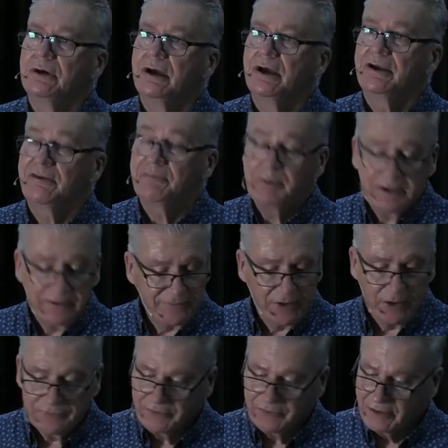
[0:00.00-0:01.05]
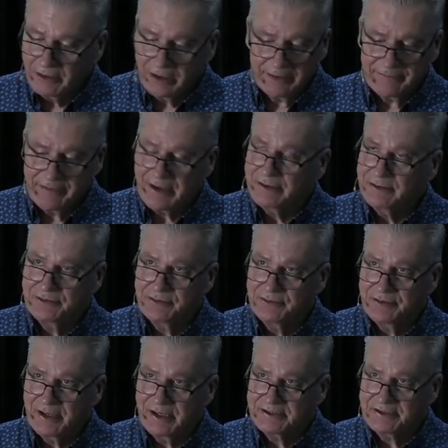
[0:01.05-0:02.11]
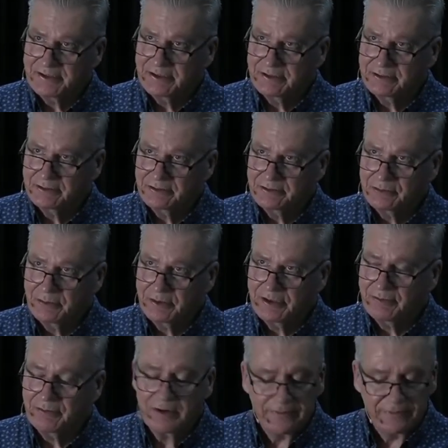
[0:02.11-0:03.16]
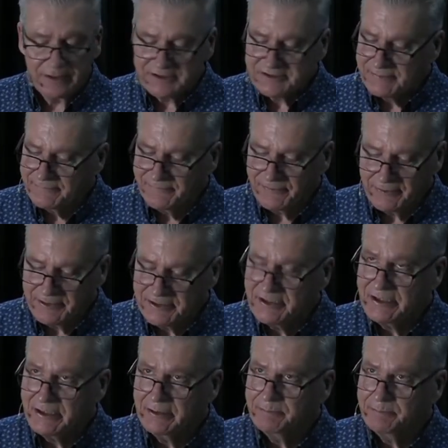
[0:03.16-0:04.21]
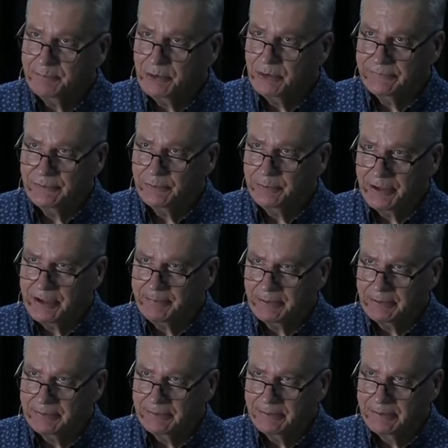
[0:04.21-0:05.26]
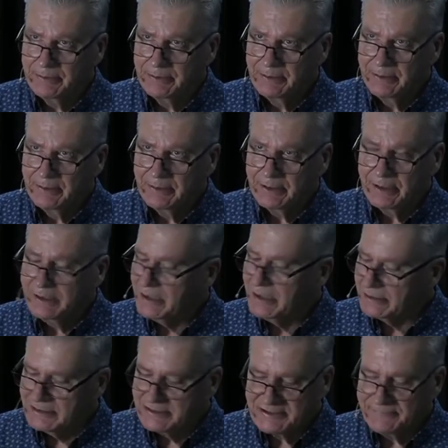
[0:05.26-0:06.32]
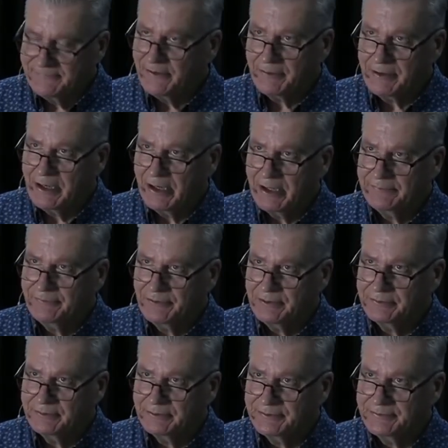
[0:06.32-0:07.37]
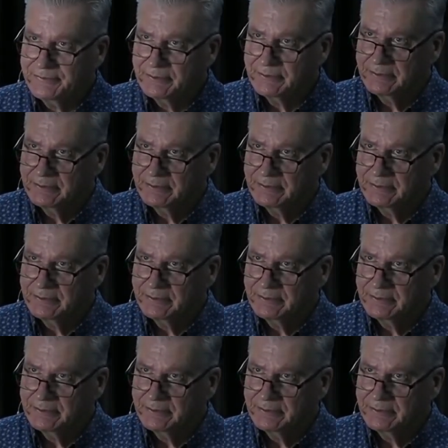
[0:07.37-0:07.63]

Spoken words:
And I've been involved in a lot of that in 2023. I've lost some very dear, beautiful people, conducted some very hard funerals.